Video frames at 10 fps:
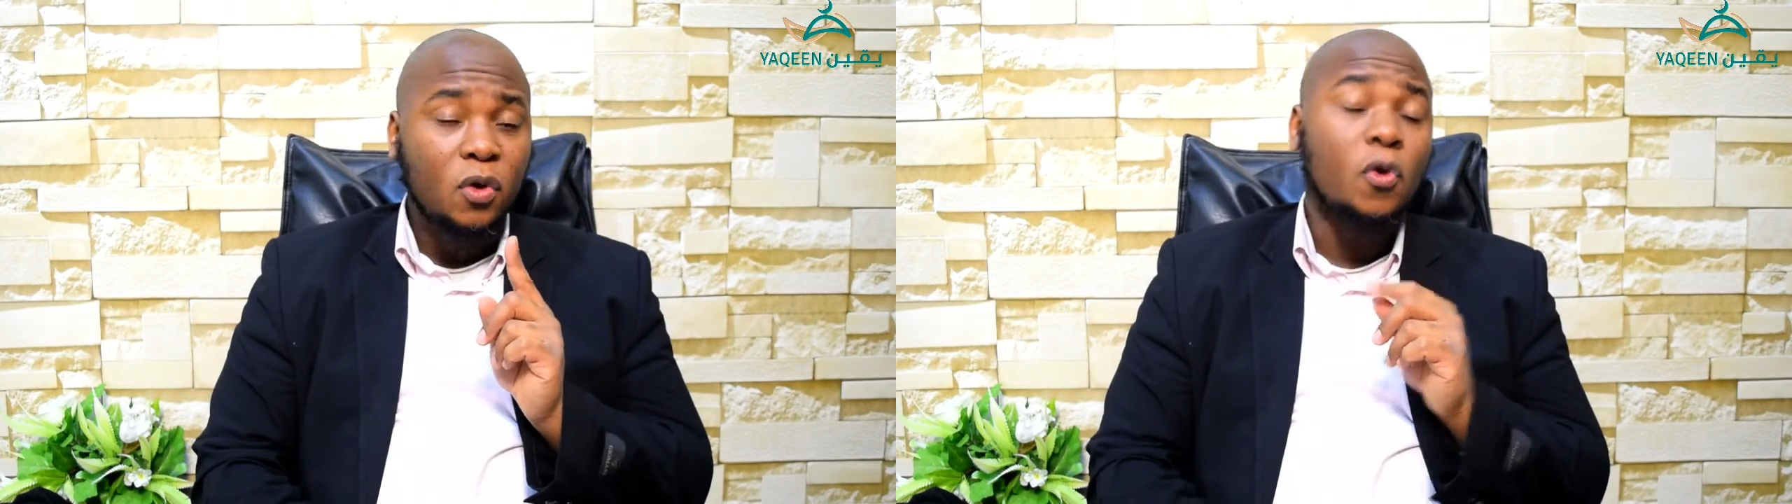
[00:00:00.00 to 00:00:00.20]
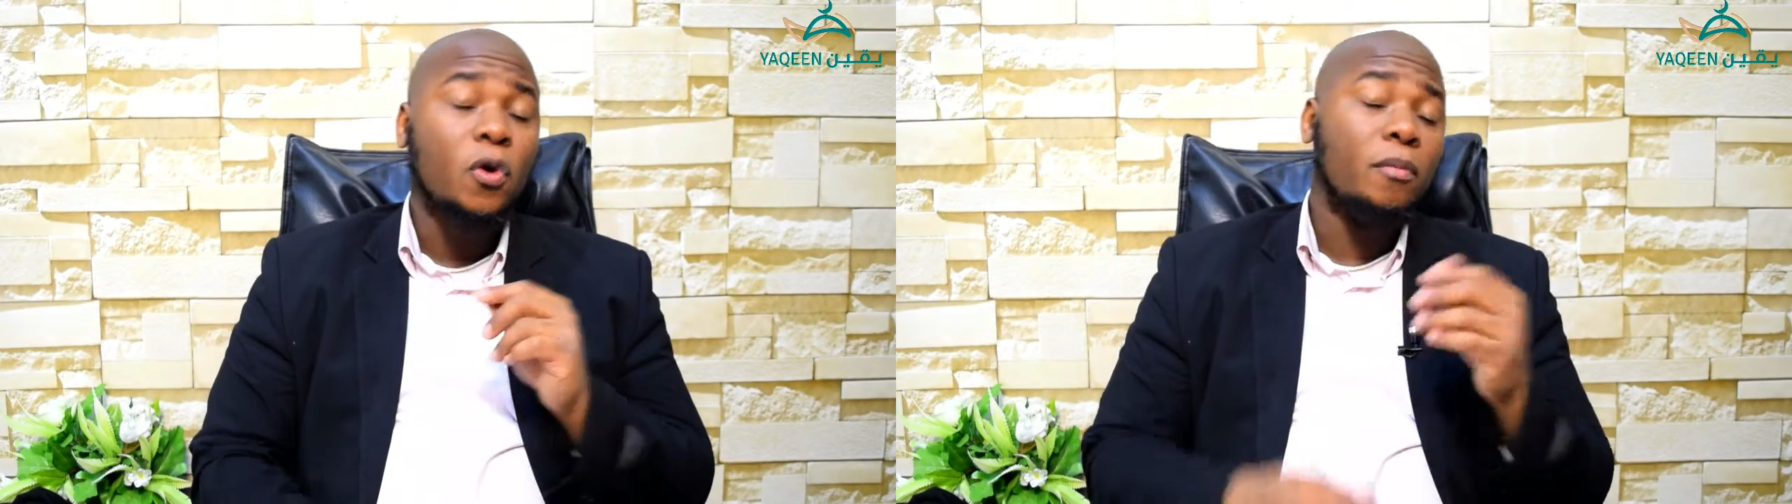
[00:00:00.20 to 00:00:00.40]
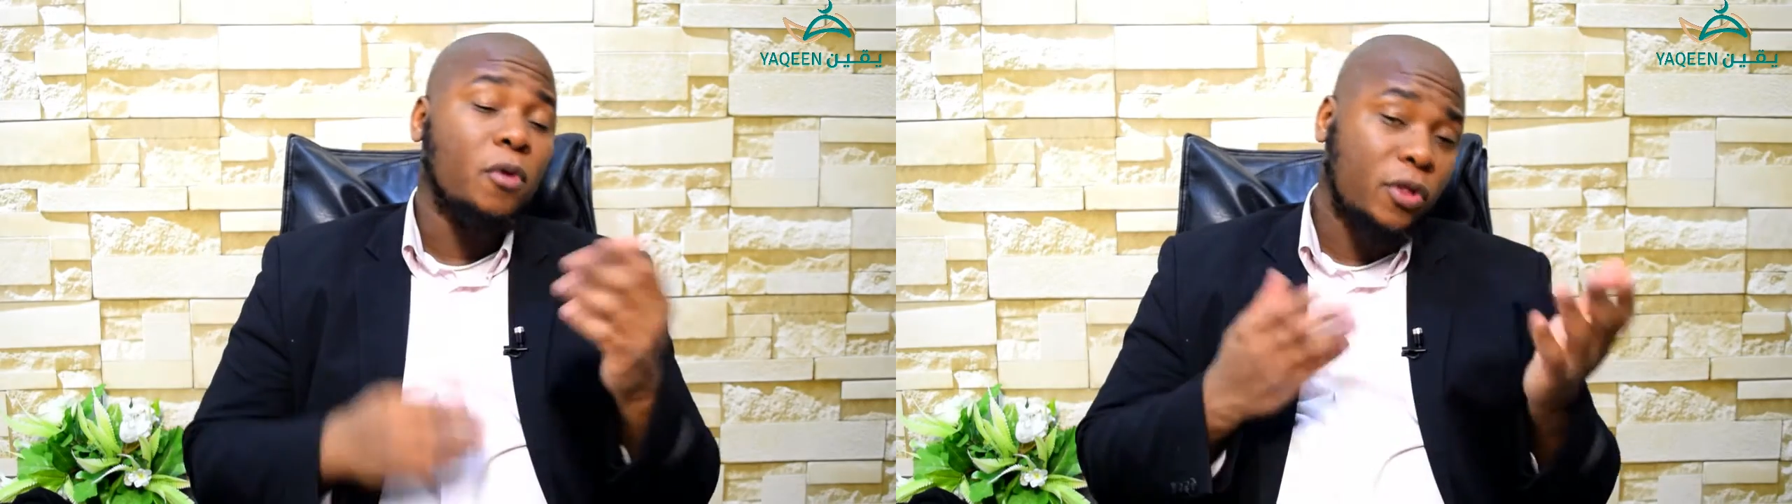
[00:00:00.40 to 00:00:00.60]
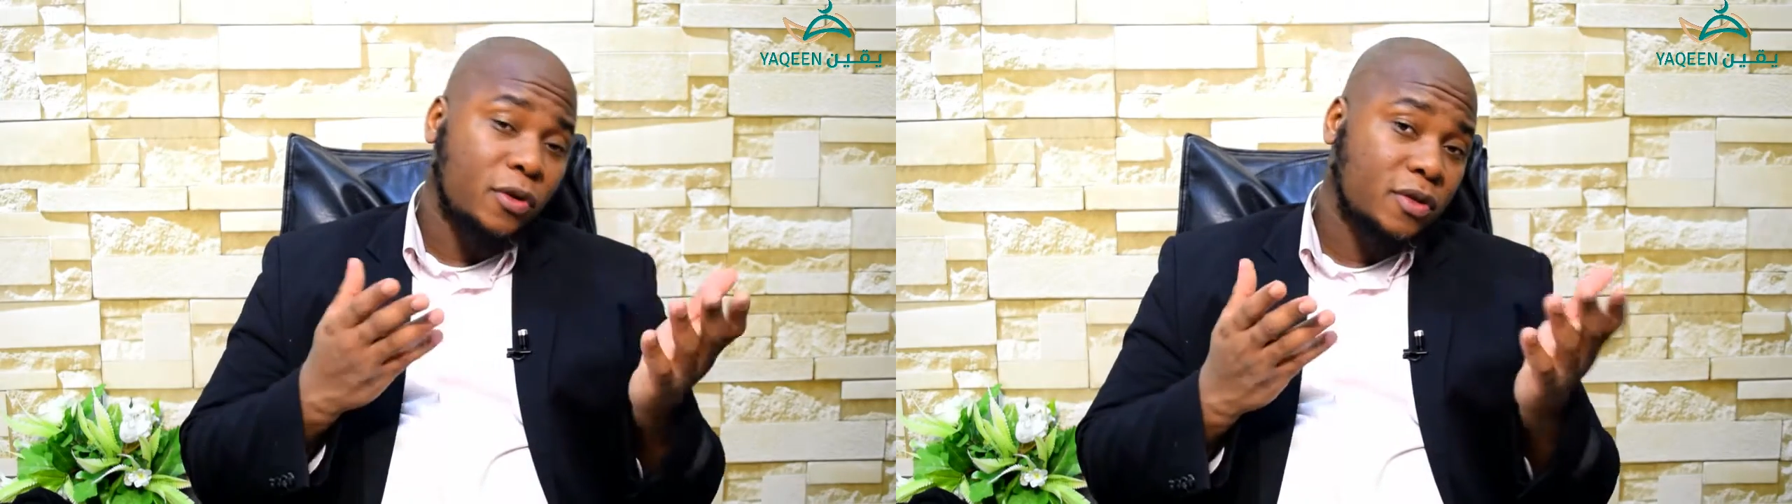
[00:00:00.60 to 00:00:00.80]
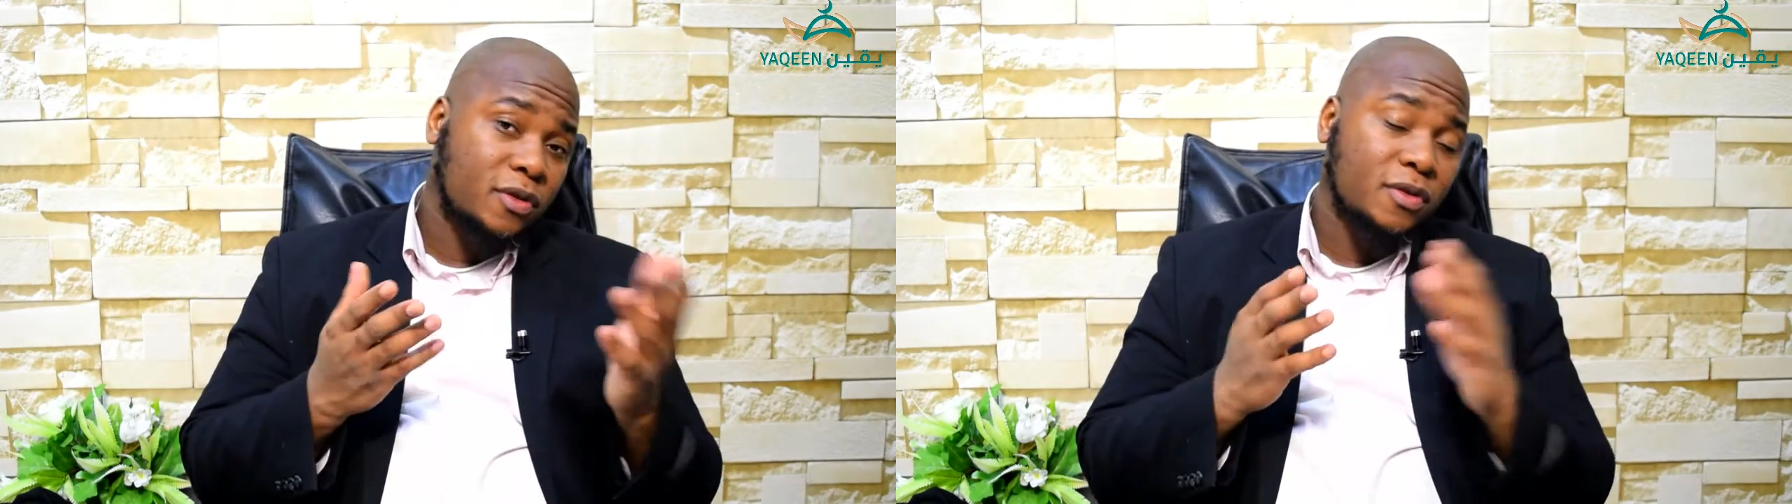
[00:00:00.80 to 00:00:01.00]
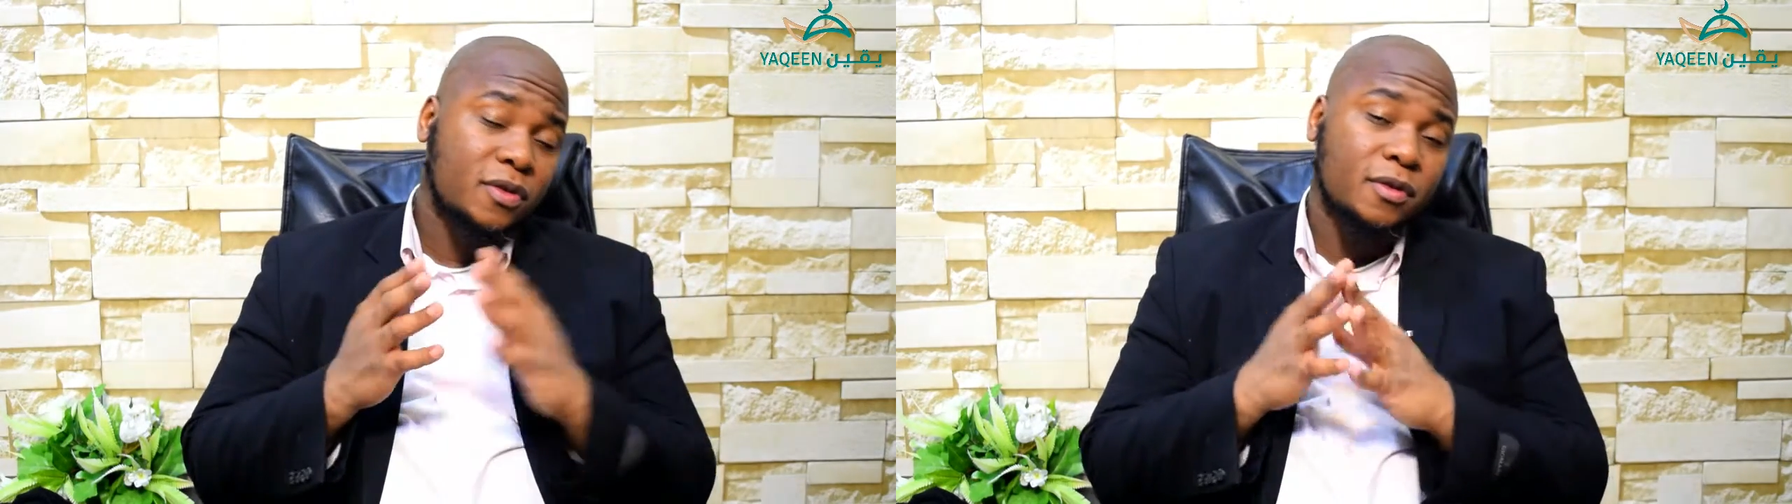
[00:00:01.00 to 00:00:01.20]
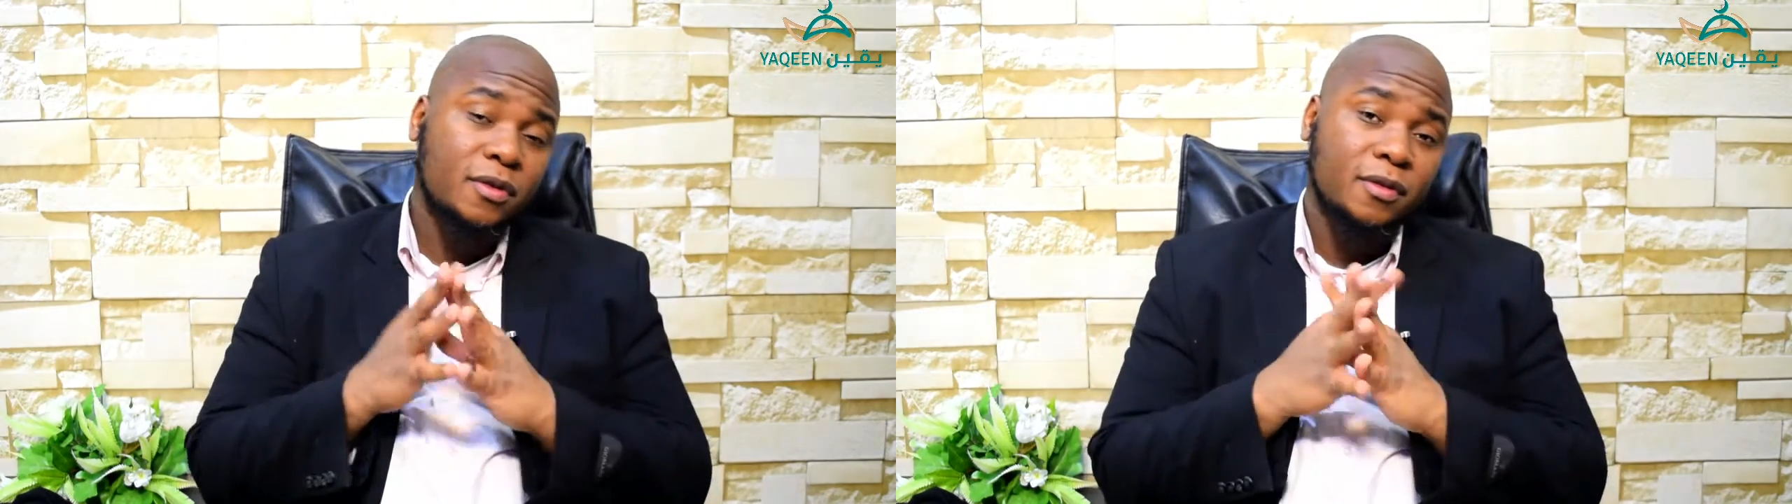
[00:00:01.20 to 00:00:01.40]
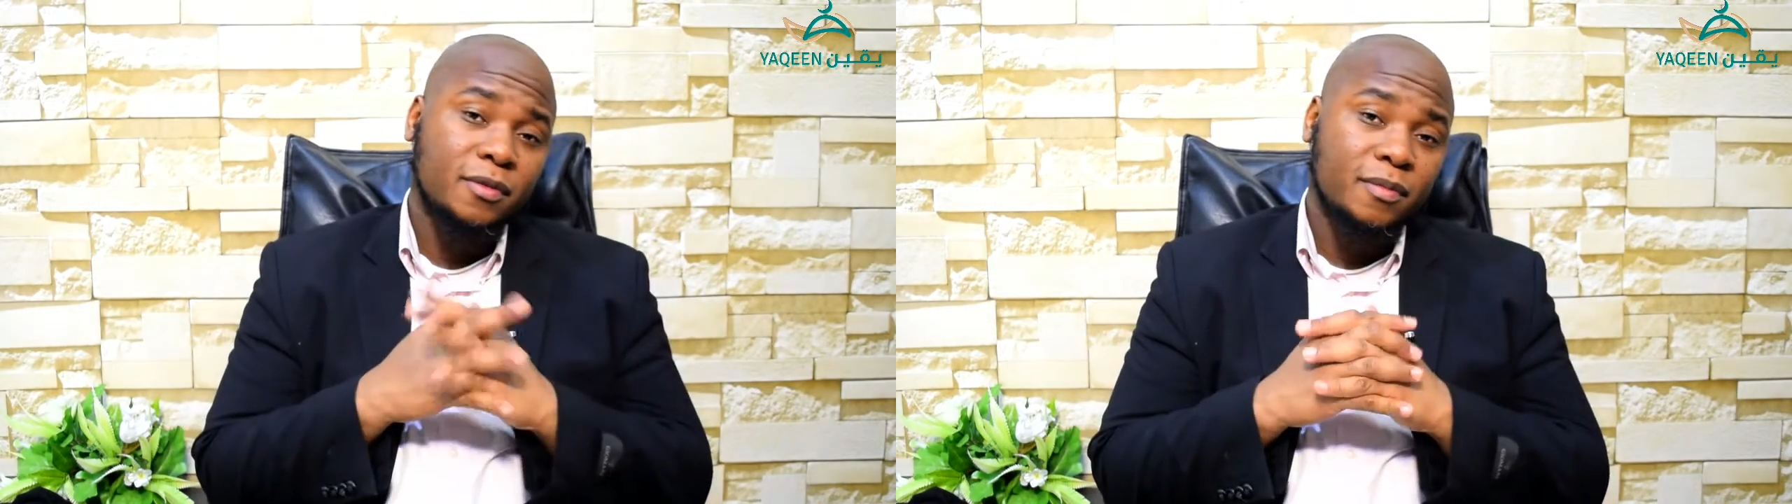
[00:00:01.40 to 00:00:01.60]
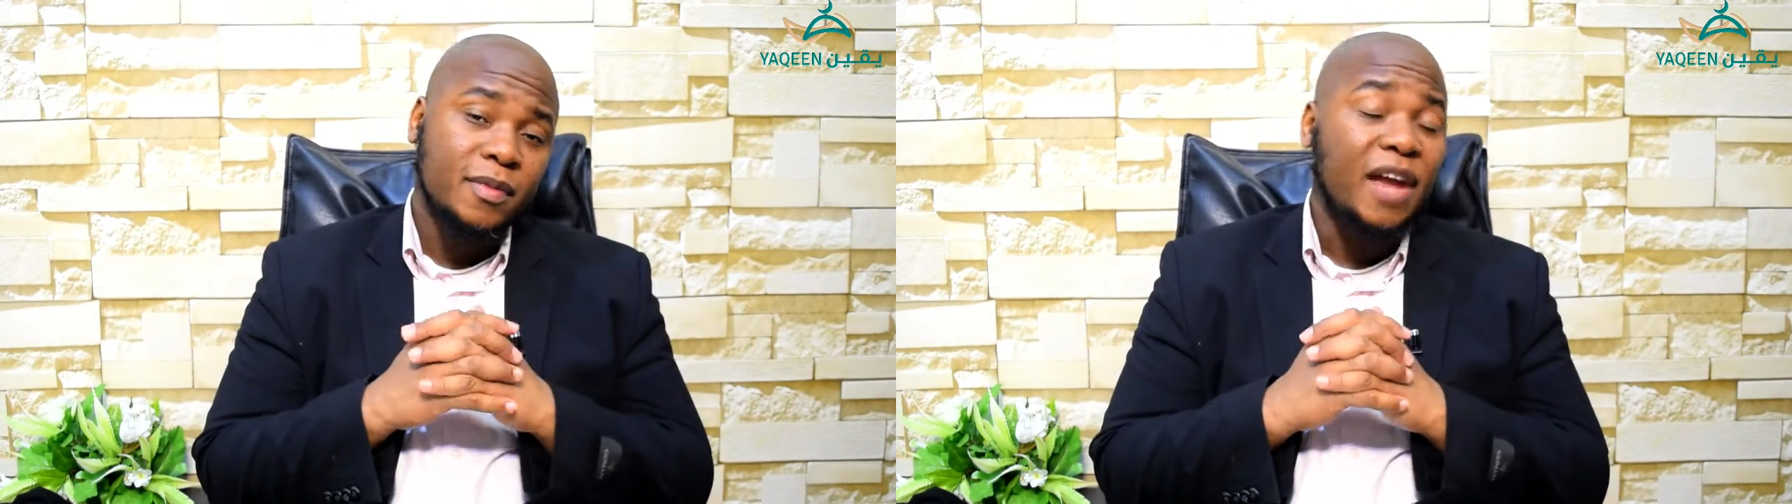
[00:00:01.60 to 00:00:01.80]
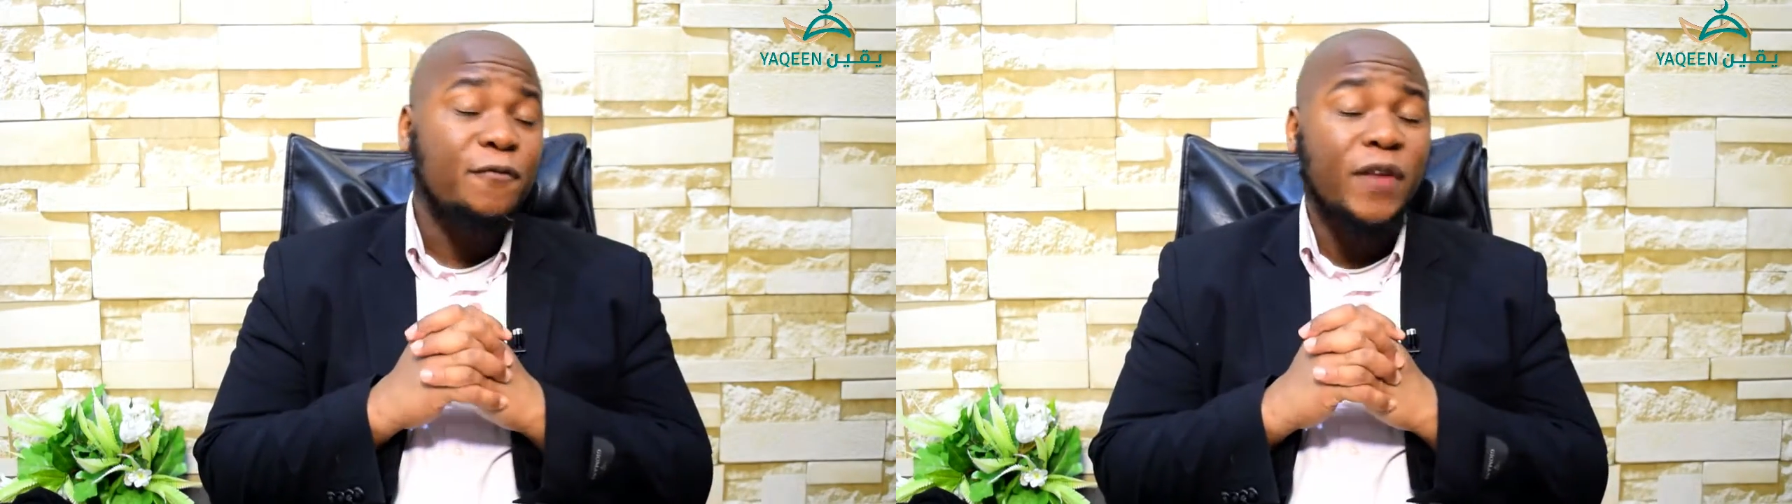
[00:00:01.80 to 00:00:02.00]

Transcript: our mothers and